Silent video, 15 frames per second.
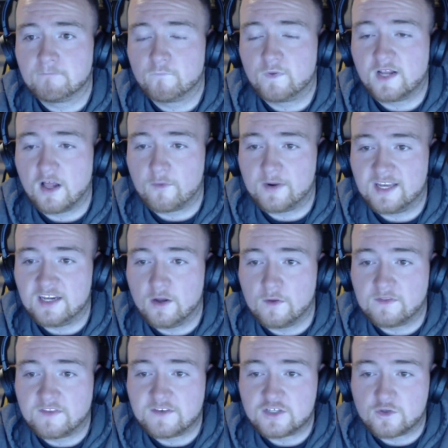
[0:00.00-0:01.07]
We already
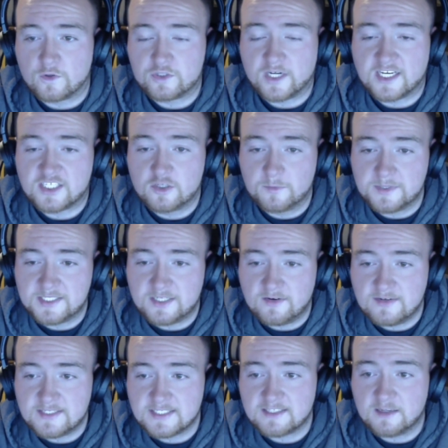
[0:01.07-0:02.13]
know that the Short Track Super
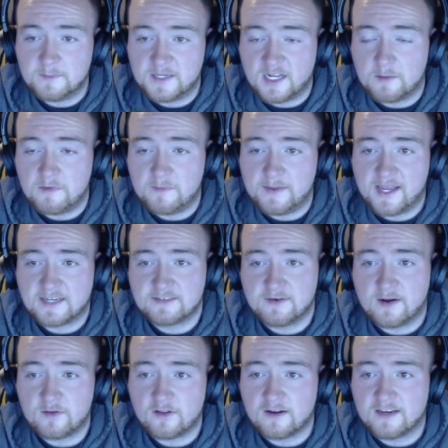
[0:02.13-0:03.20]
Series is going to be coming back
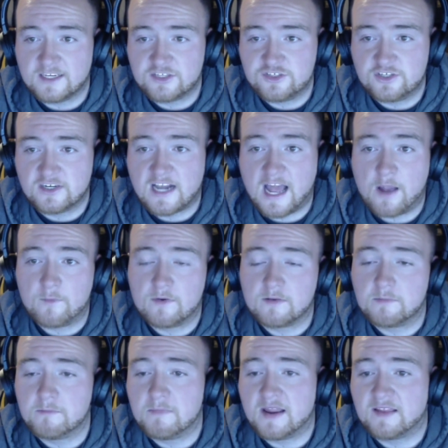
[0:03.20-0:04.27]
to Outlaw next year. I
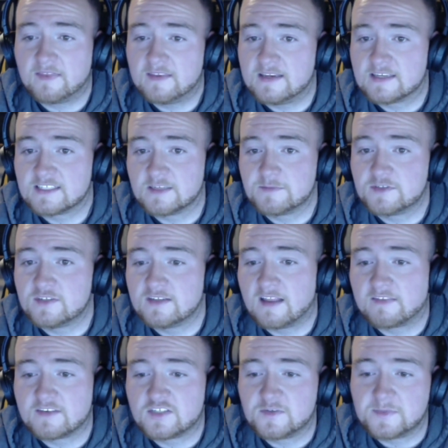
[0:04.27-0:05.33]
would make the assumption
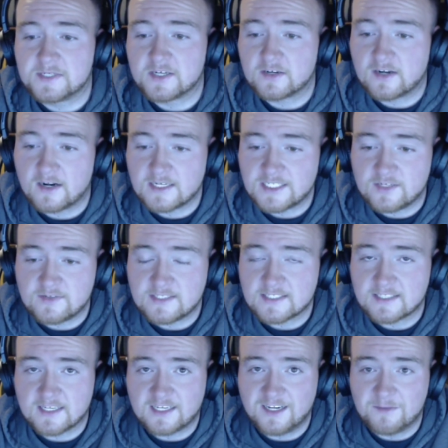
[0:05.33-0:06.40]
that the Super Dirt Car Series
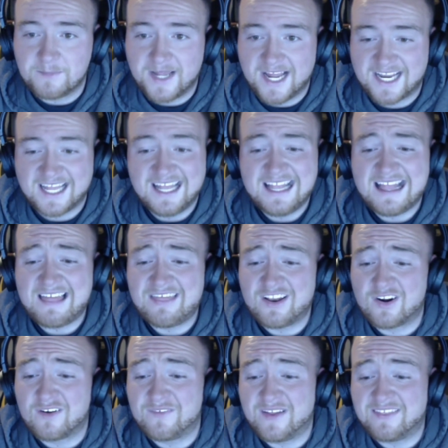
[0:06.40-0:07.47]
is going to come back.
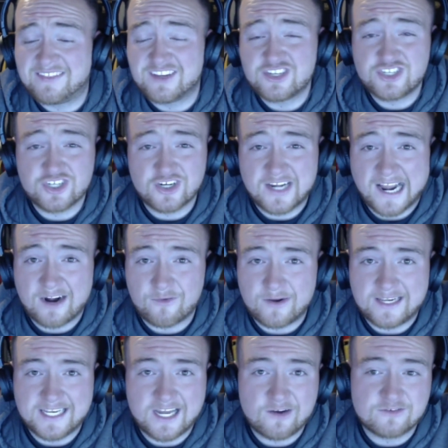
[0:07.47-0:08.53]
Their event this year got
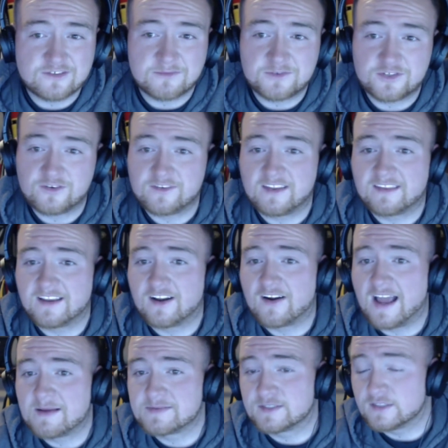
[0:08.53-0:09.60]
rained out, so I'm sure that they
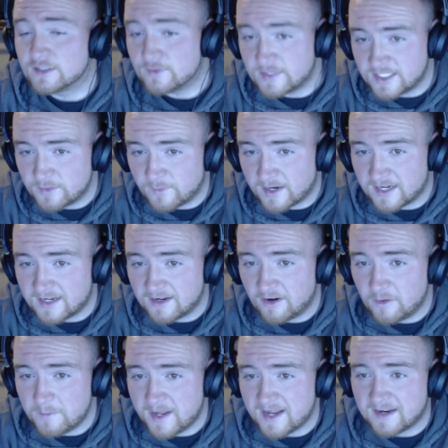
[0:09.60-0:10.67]
are absolutely wanting to
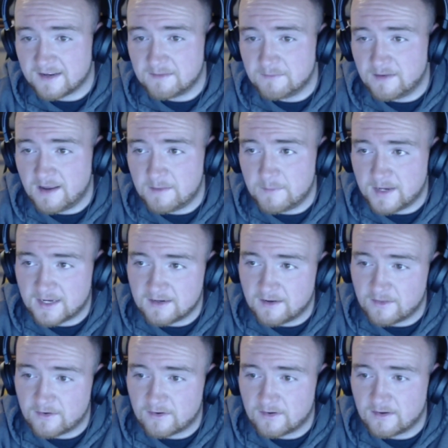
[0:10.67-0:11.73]
go back and make
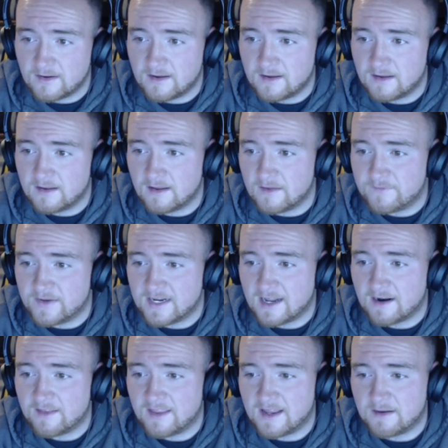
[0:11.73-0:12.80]
another event
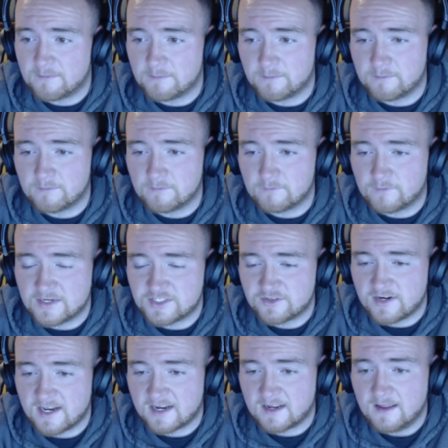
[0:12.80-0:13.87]
out of that
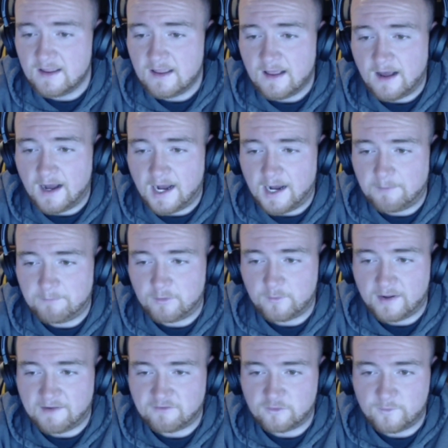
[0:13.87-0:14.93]
racetrack. But
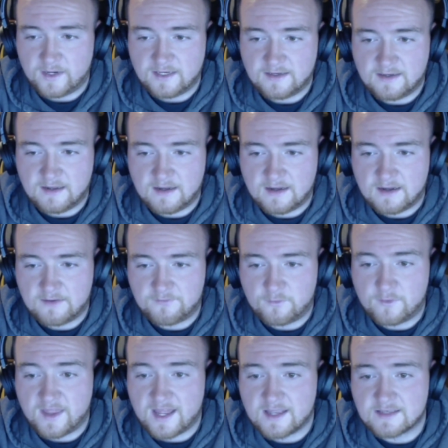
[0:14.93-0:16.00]
we'll have to wait
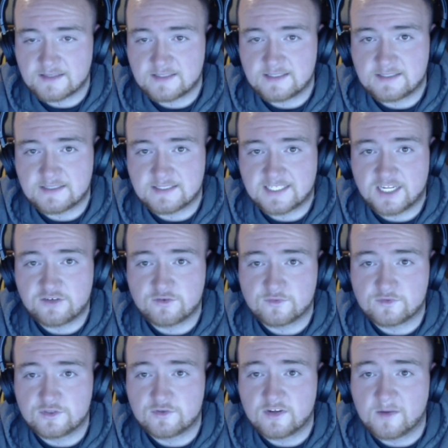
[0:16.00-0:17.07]
for that
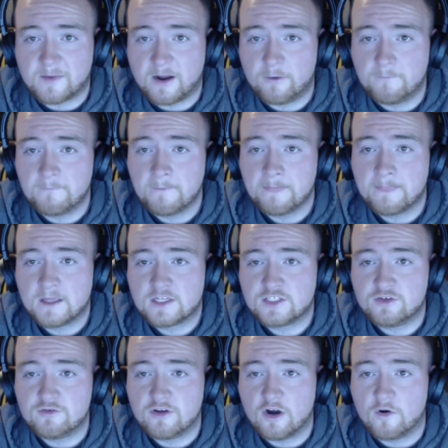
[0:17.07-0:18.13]
schedule to come out
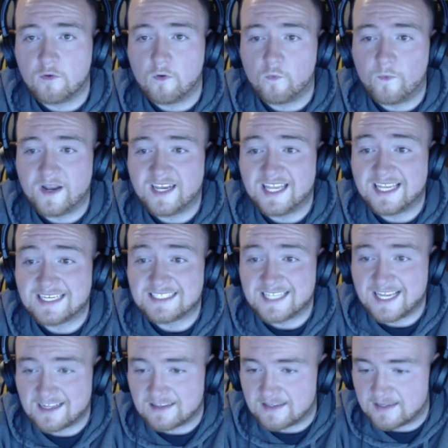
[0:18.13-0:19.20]
to know when
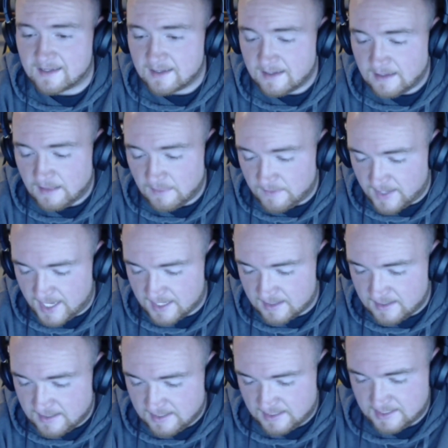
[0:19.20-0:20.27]
exactly that
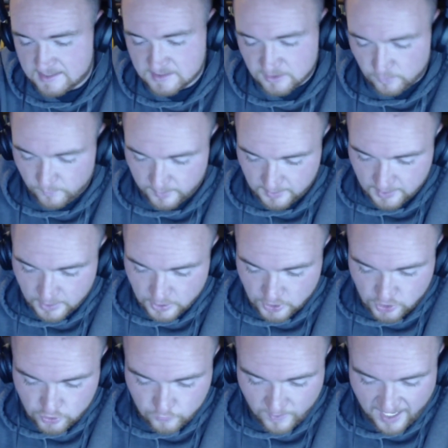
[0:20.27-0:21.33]
is going
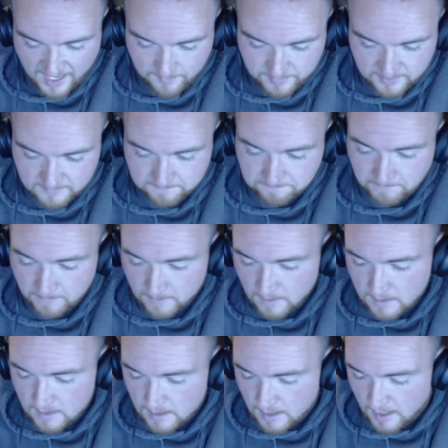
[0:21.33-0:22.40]
to happen.
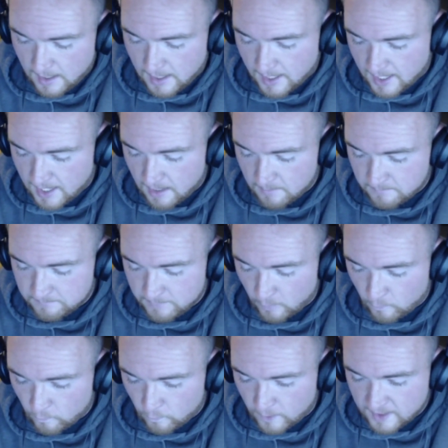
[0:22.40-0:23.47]

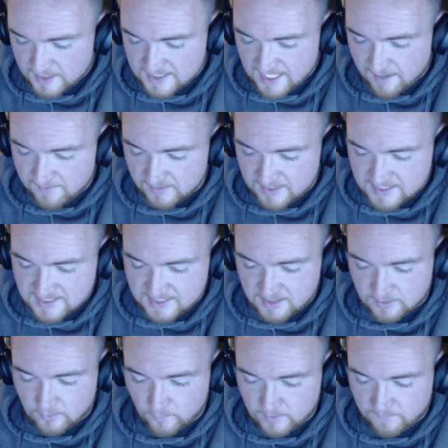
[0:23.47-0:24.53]
Running down the list
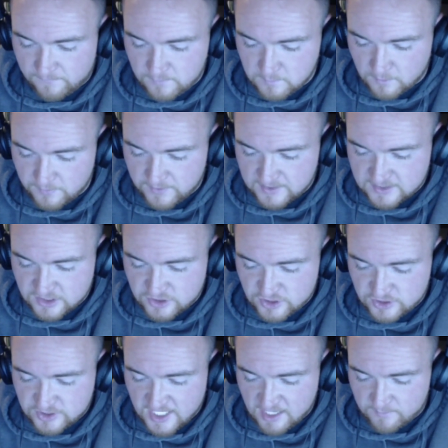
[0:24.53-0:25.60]
here, only a few more things to
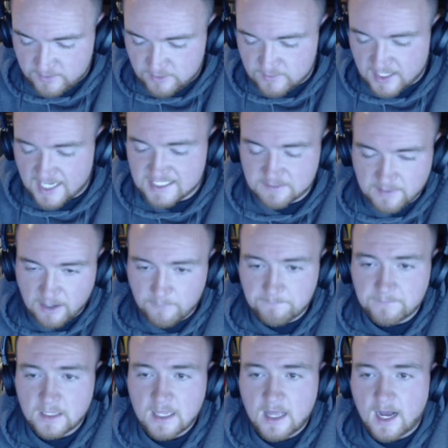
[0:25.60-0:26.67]
chit-chat with you guys
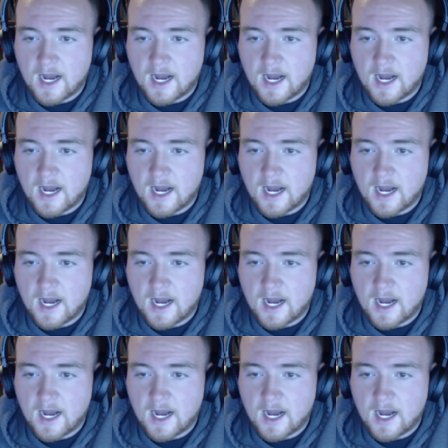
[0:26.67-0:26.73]
about.